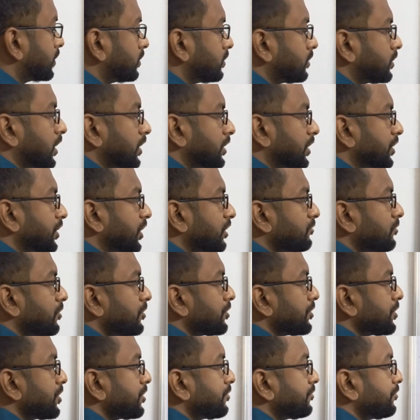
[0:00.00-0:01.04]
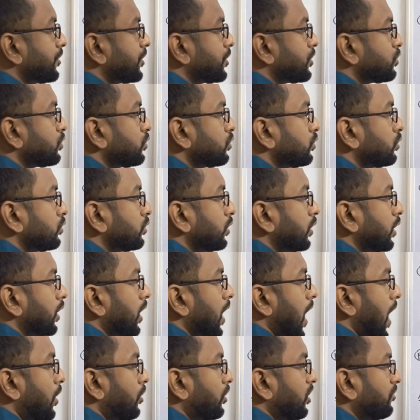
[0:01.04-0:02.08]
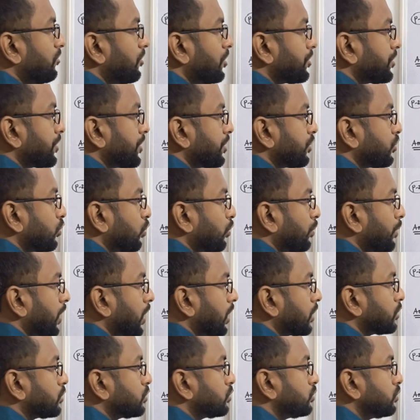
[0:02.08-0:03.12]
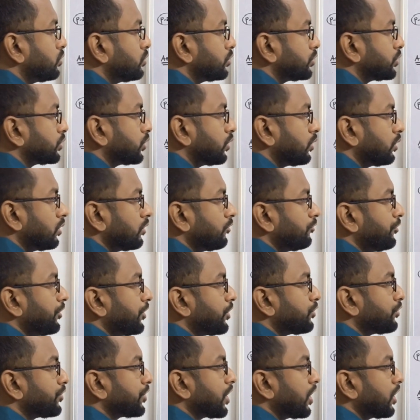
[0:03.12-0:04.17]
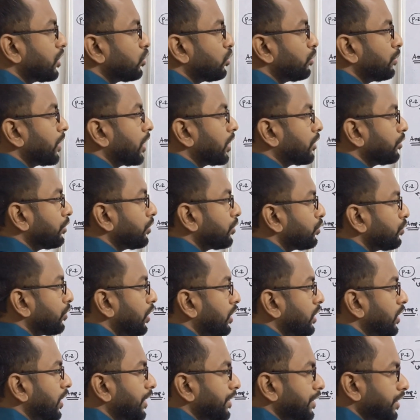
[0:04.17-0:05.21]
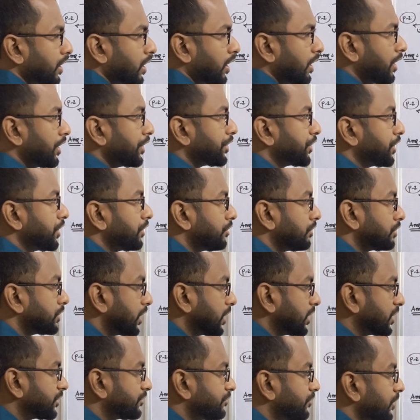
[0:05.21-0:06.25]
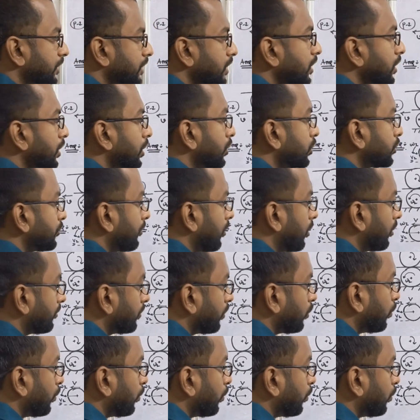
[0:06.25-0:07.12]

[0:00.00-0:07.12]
translational velocity is V2 angular velocity is omega 2, so v2 equal to omega 2 into r, that is the condition to satisfy. So value of the